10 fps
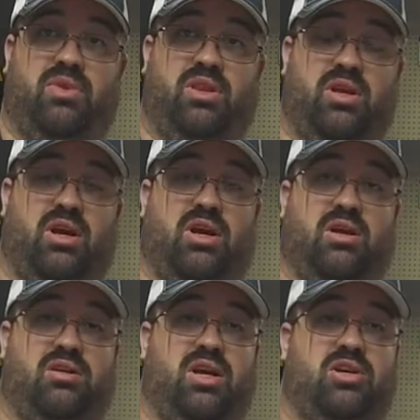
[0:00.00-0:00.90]

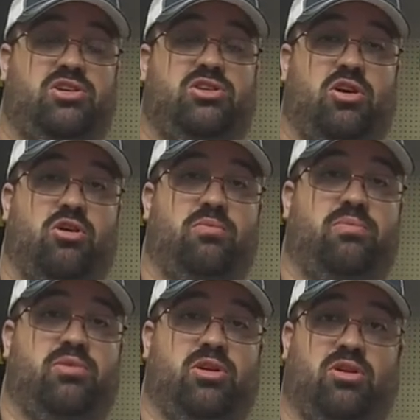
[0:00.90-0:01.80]
The dish soap
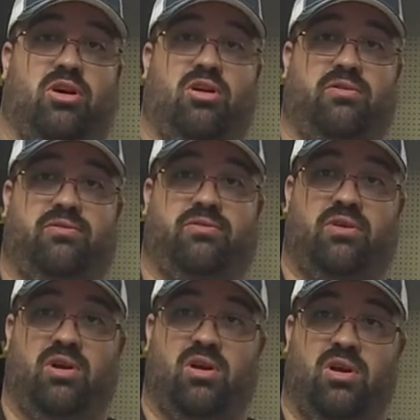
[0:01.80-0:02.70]
took off
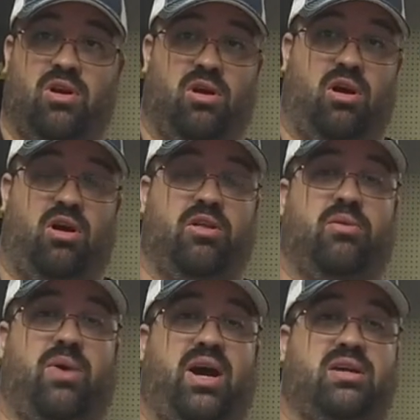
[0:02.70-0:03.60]
all the
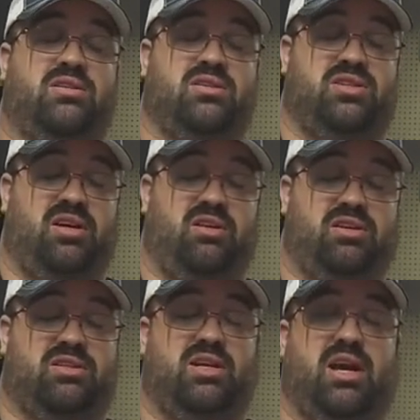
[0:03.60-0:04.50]
wax and
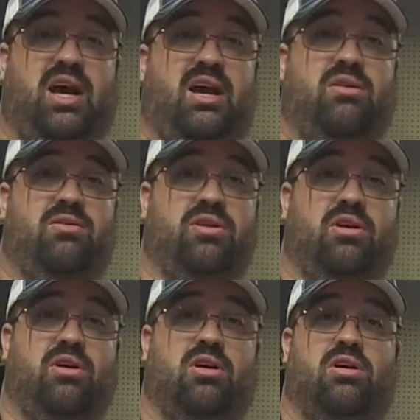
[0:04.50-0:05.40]
sealants that I had on the
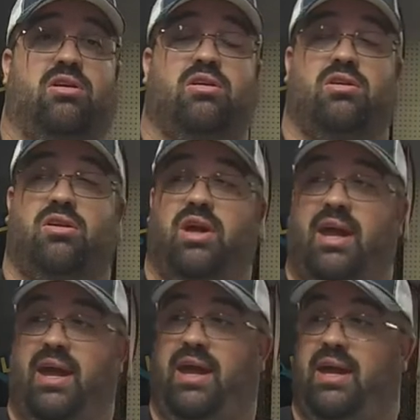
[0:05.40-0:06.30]
car,
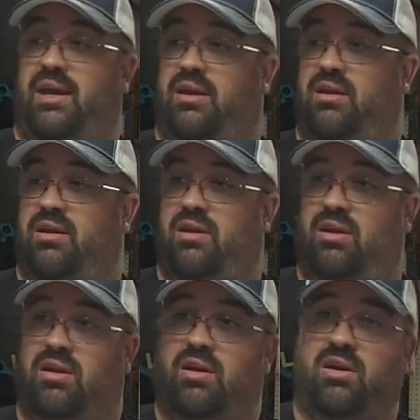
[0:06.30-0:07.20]
and
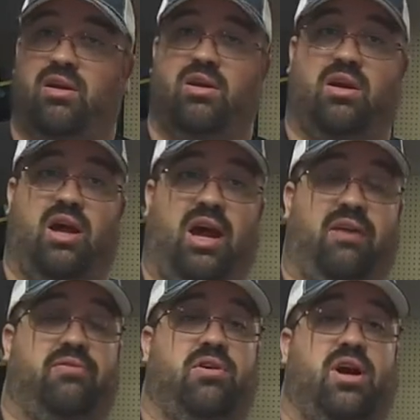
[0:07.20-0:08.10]

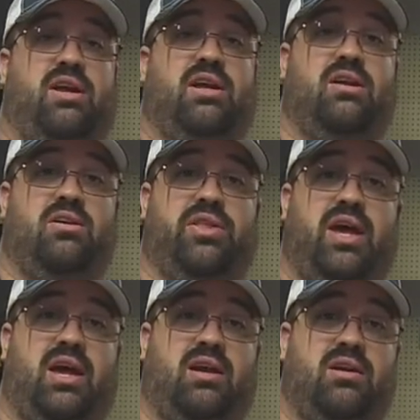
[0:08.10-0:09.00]
after I did all
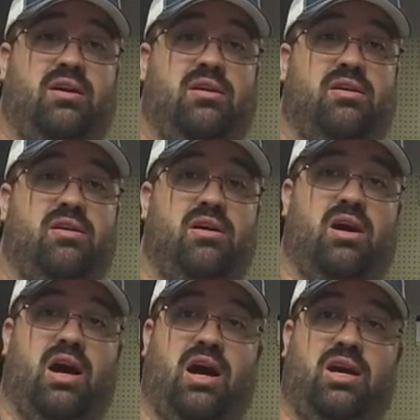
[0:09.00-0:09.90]
that,
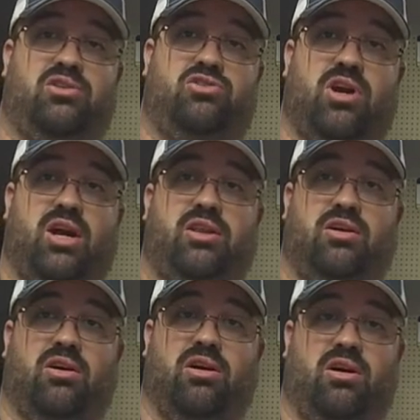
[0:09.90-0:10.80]
I dried the
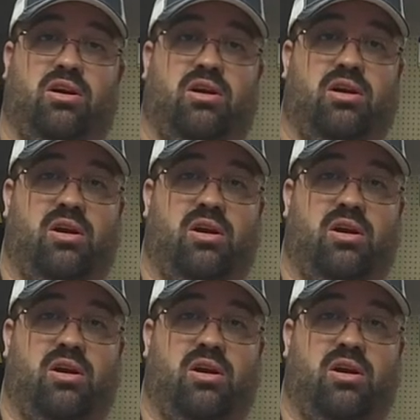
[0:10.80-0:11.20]
car,